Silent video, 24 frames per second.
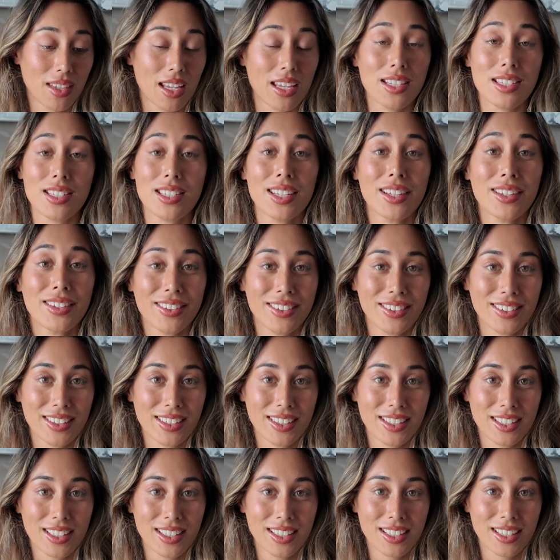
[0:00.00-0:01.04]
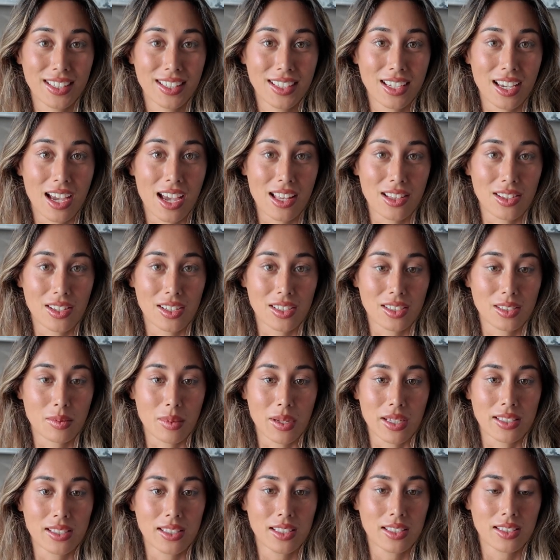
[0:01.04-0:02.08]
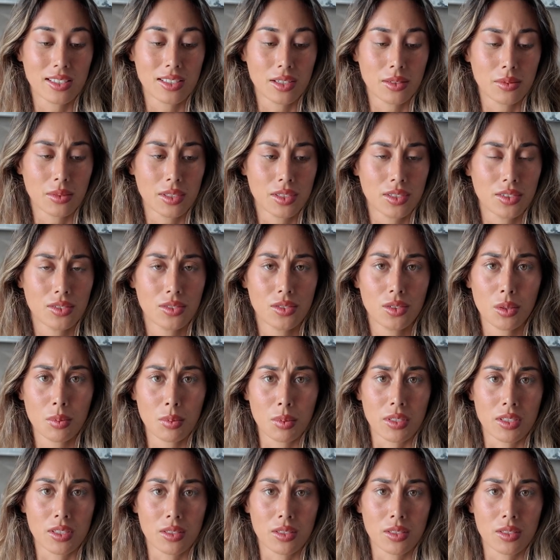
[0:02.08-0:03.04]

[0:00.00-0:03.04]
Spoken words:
until I lost my sister was super